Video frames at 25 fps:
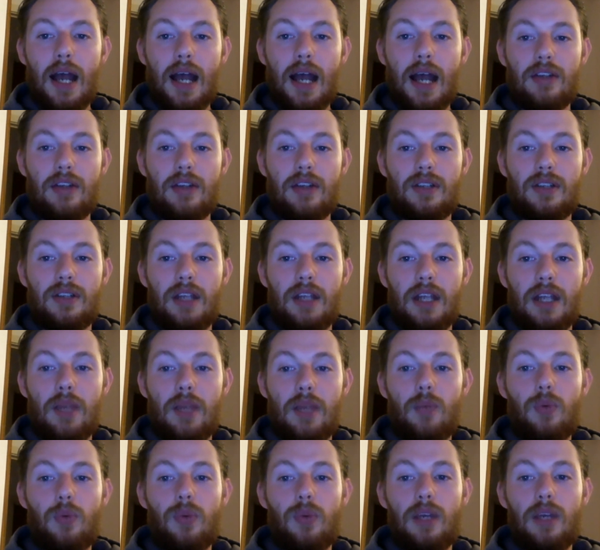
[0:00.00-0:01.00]
And
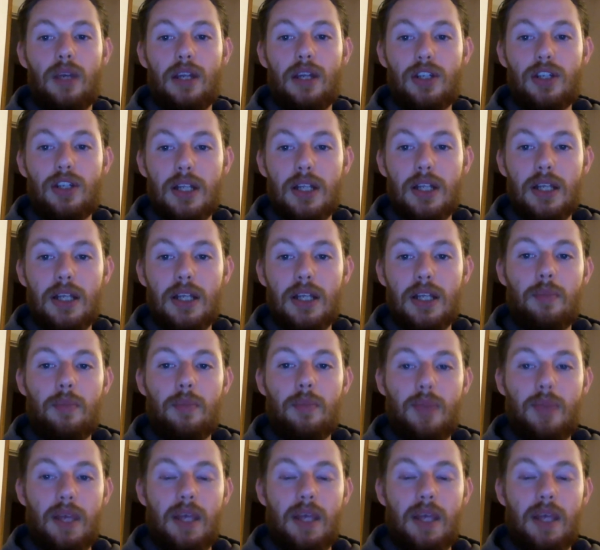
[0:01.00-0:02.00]
it will literally
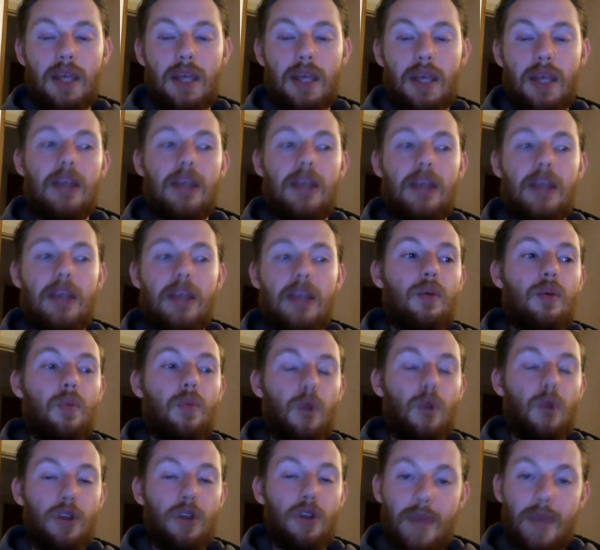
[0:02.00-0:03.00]
be
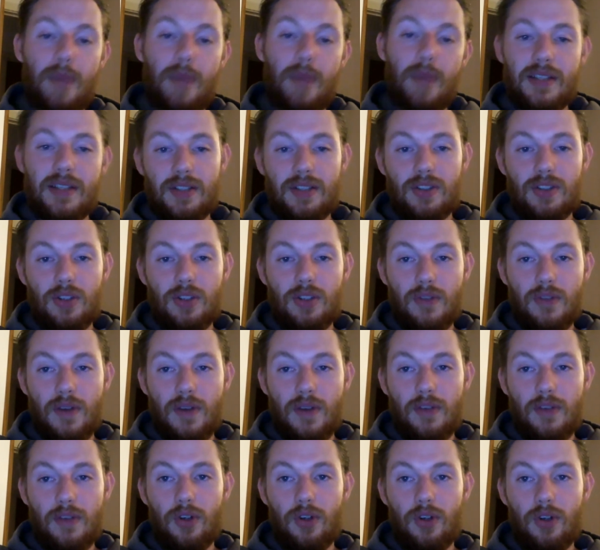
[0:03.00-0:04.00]
one of the best things that
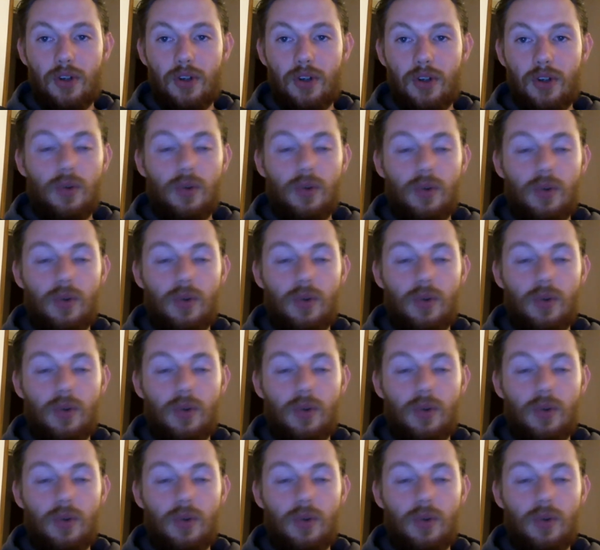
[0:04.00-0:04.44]
you've ever done.